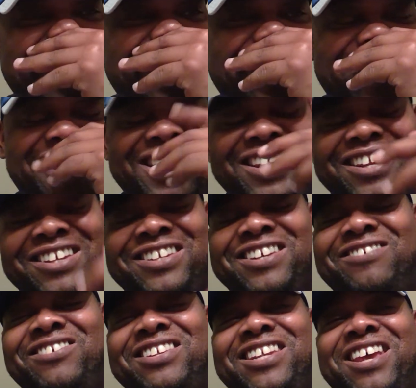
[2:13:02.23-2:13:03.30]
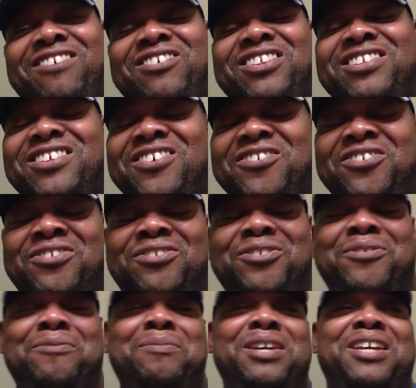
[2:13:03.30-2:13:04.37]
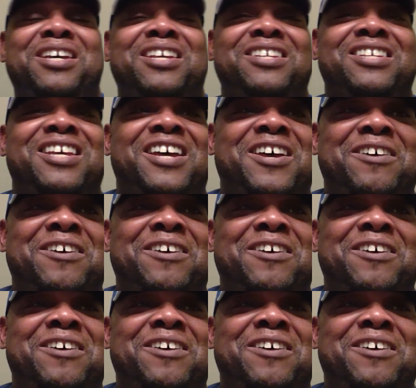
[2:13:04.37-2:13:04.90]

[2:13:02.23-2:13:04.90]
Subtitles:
And that was so true, because